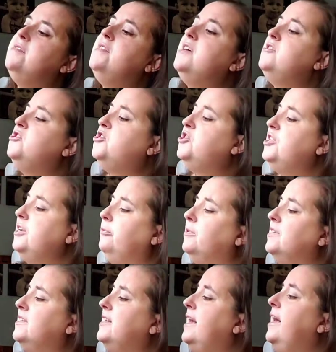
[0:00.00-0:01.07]
Then she
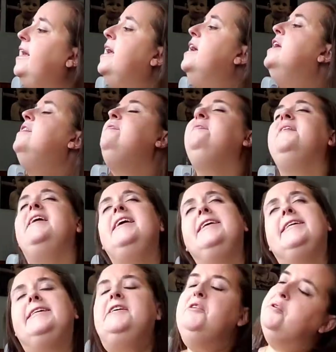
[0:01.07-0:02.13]
will say,
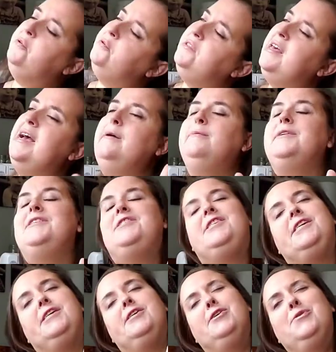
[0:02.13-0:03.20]
you. That would
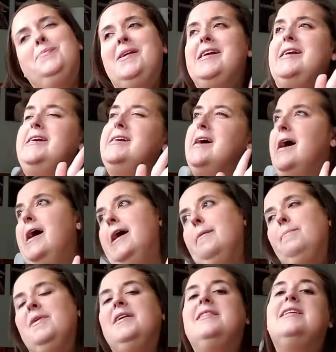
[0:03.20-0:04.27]
cheer me
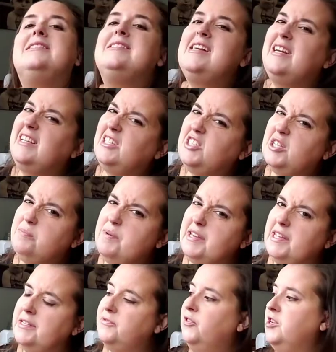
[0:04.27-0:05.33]
up. That's not actually
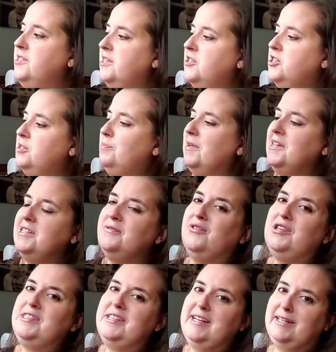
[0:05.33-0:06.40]
Piggy's voice. That's just Piggy's
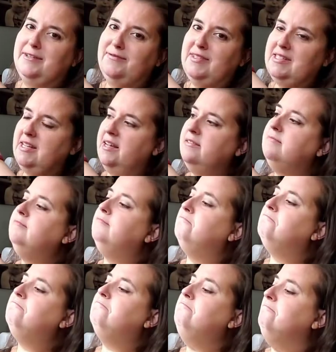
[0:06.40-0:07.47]
voice in Elephant's head.
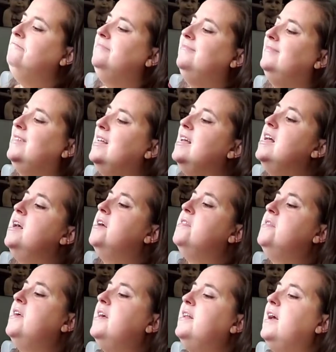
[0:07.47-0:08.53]

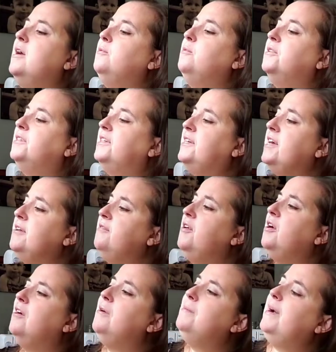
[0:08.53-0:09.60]
Then I will give
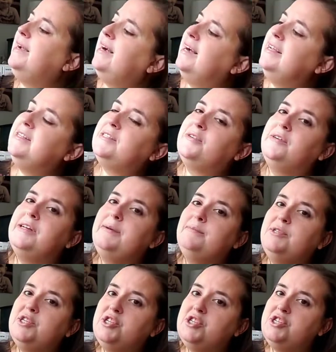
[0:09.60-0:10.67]
her my ice
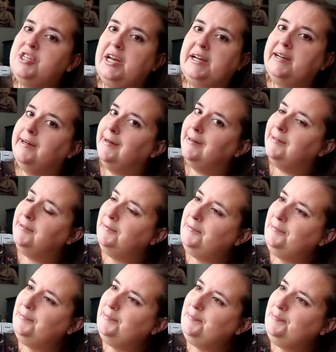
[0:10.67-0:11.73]
cream to share.
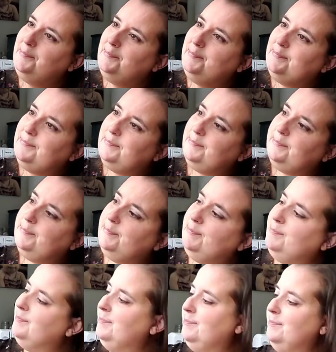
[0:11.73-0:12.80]

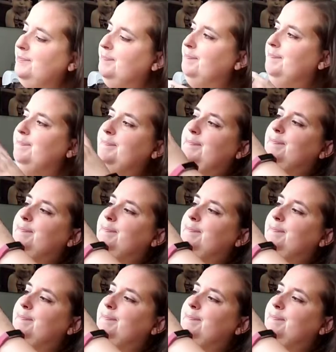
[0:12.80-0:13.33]
Hmm.